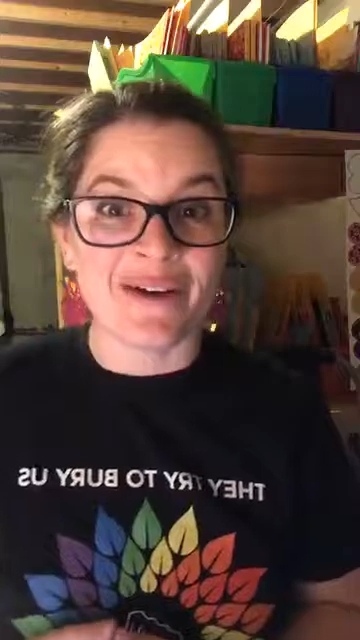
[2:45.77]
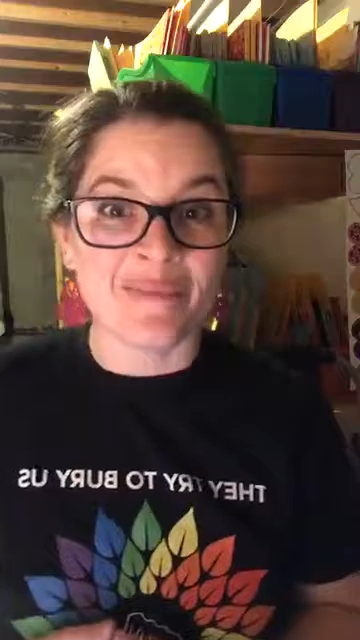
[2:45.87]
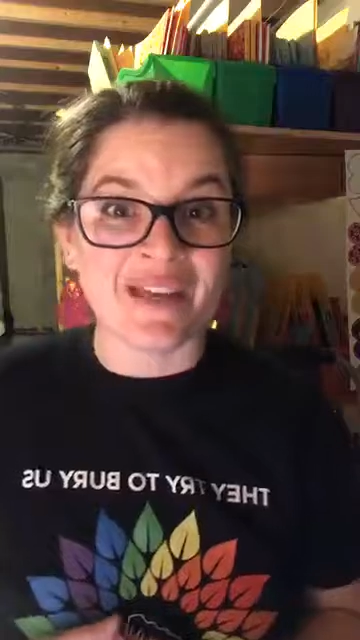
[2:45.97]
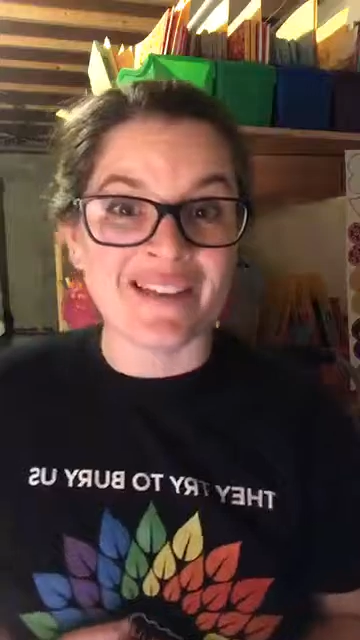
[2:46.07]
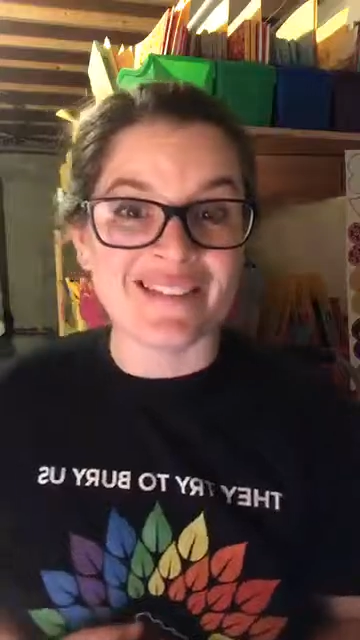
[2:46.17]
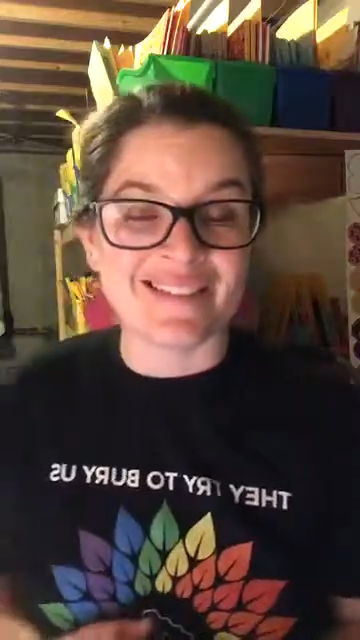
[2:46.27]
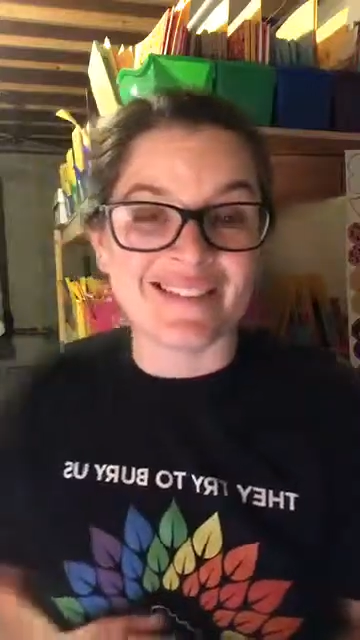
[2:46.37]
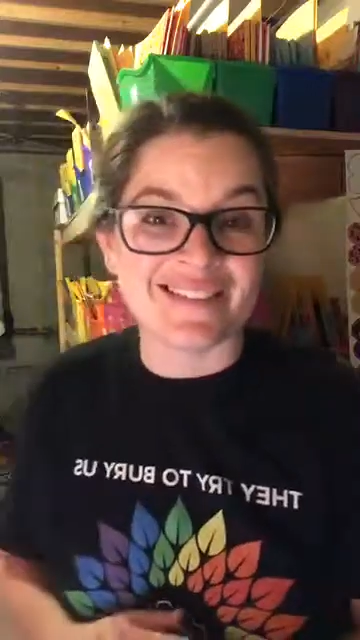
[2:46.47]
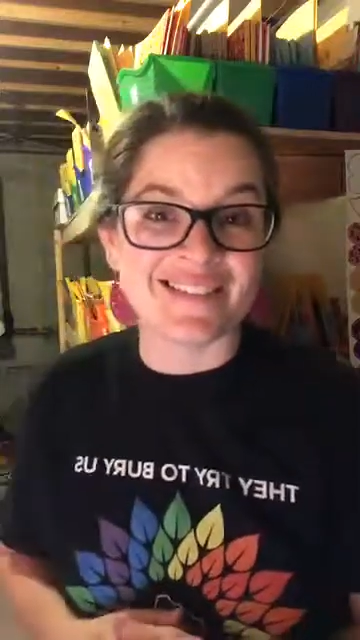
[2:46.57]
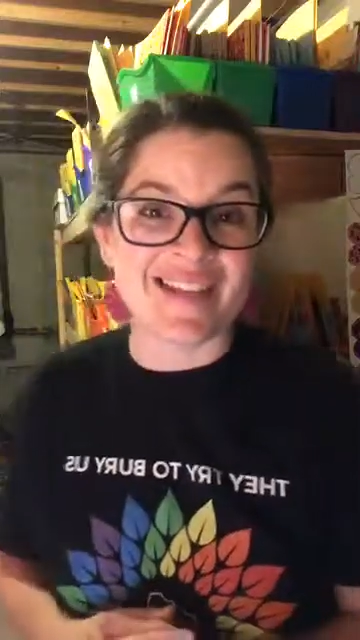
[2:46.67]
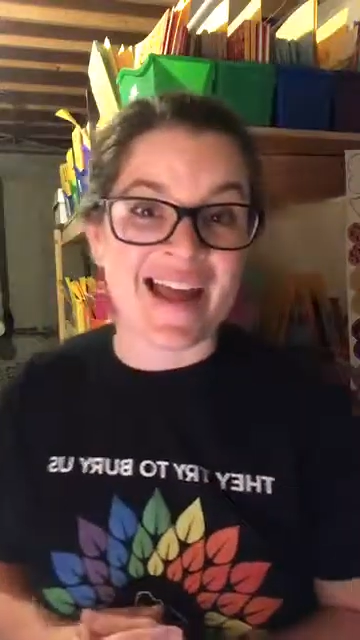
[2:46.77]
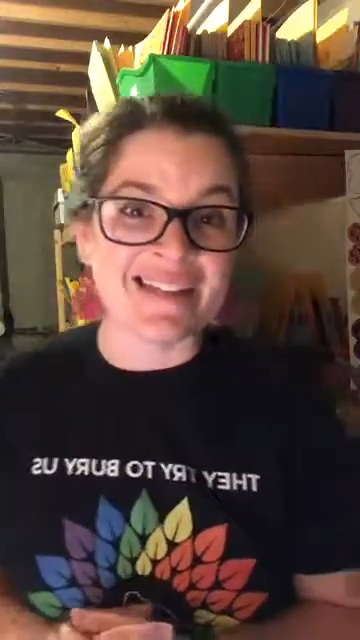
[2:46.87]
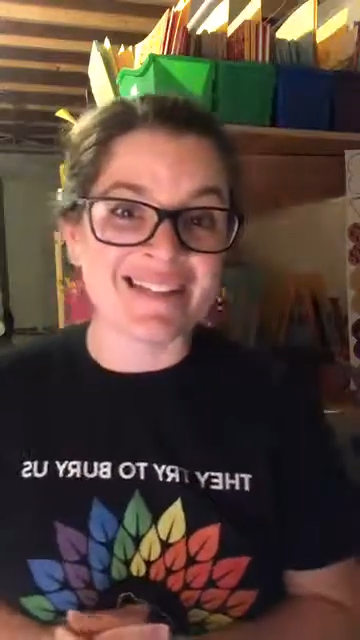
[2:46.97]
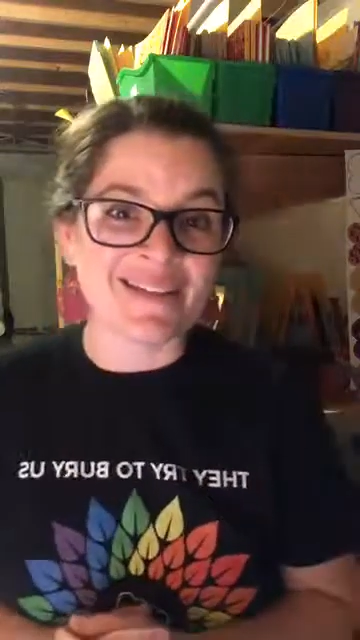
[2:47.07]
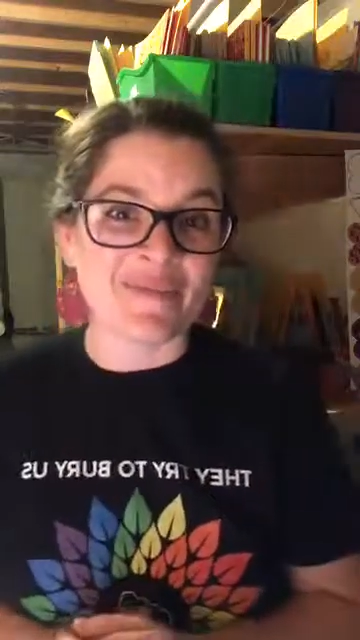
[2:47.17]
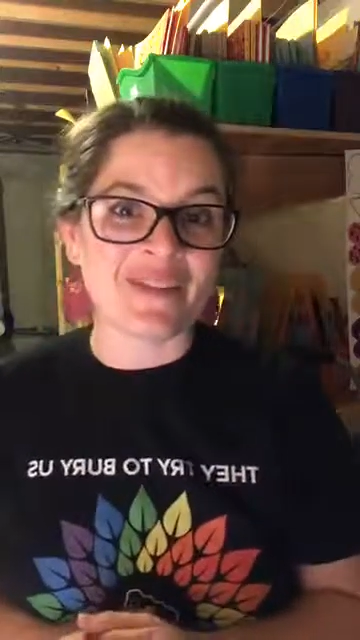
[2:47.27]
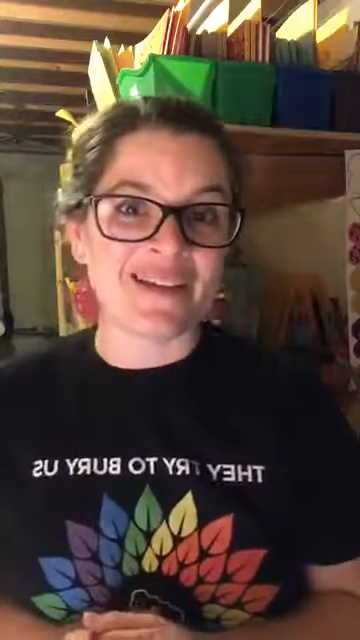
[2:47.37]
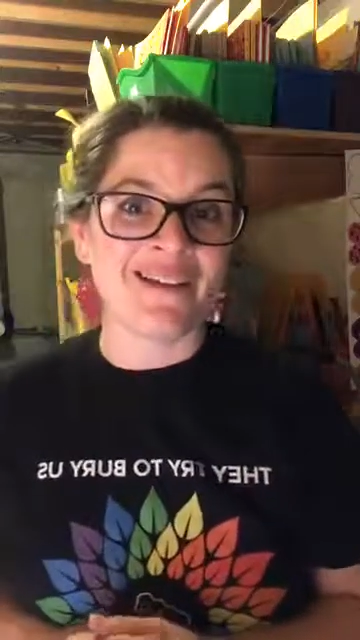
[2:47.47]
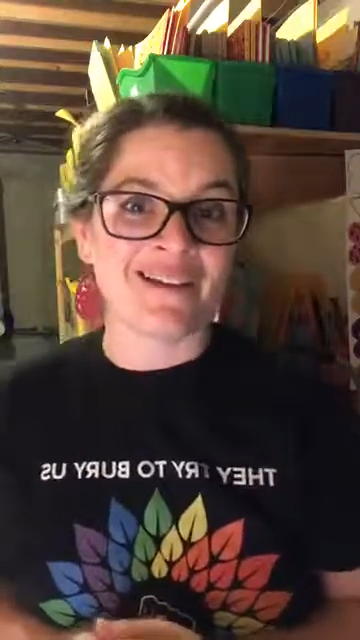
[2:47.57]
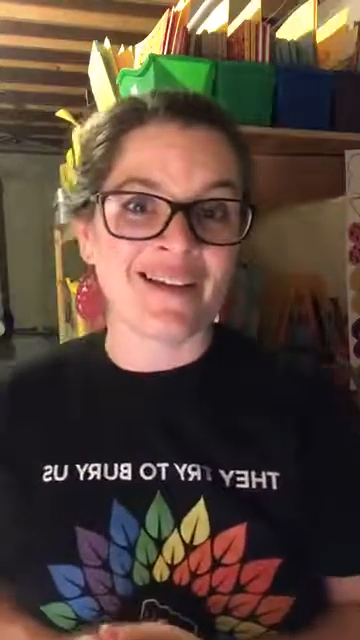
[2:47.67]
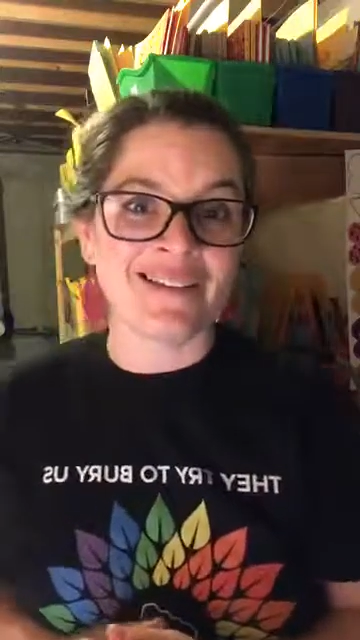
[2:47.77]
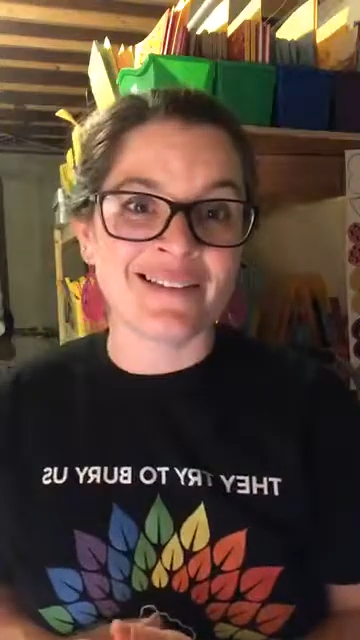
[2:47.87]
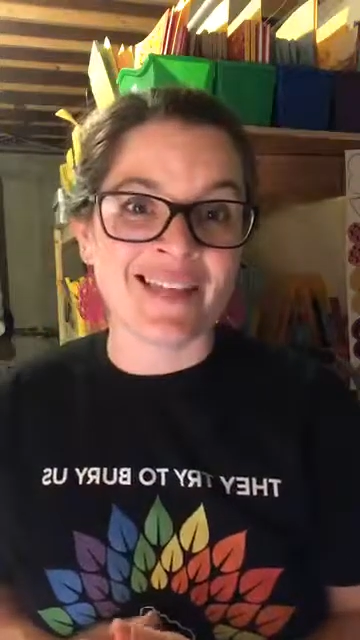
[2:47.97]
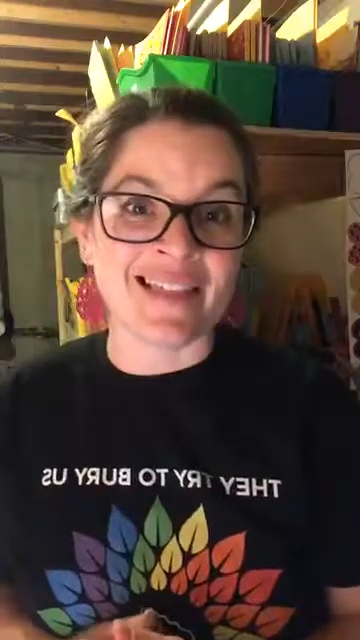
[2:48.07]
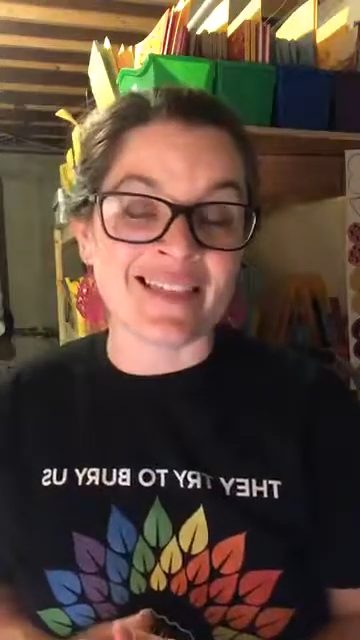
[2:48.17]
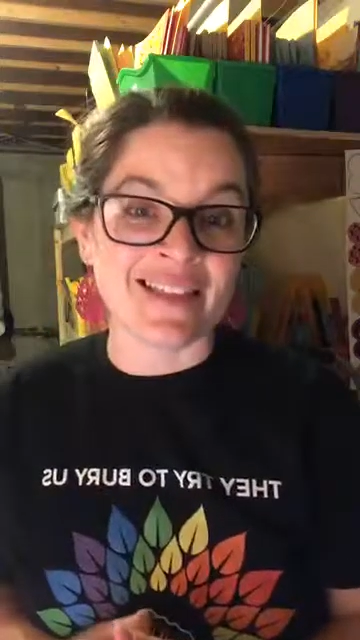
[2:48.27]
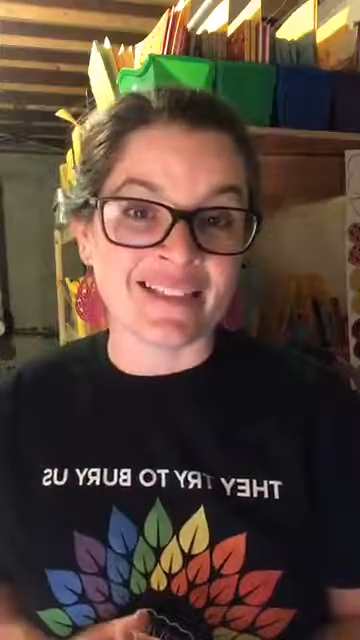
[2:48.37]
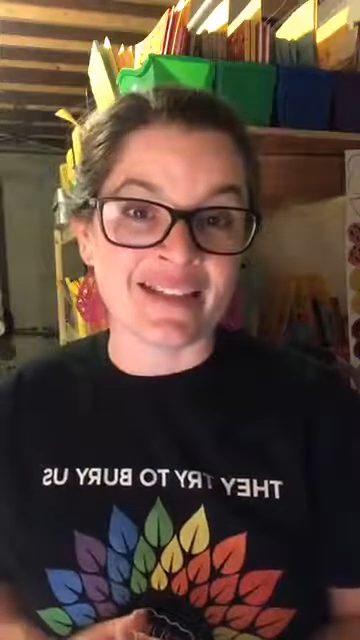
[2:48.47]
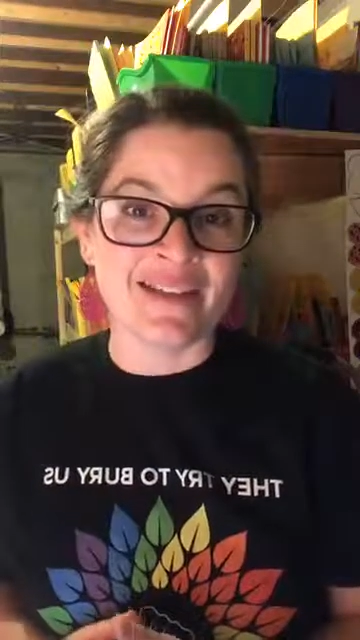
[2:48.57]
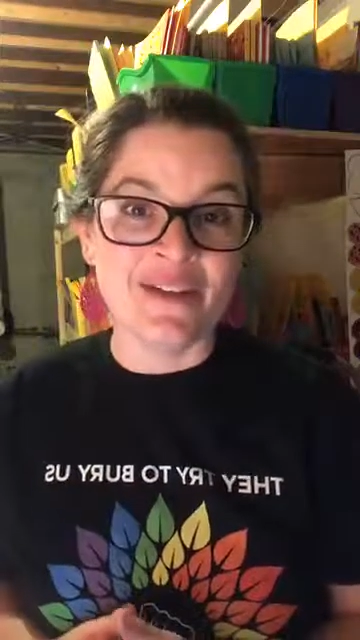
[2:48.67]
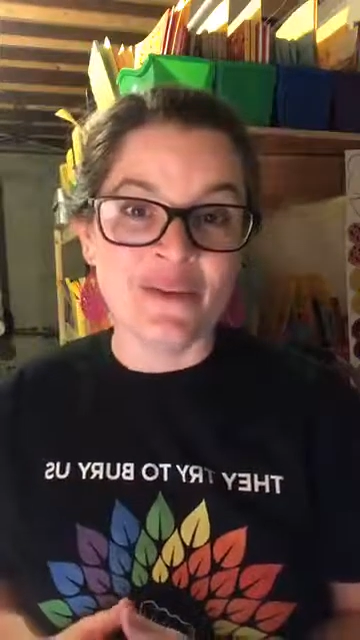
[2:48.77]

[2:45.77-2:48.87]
because this is not something to take lightly.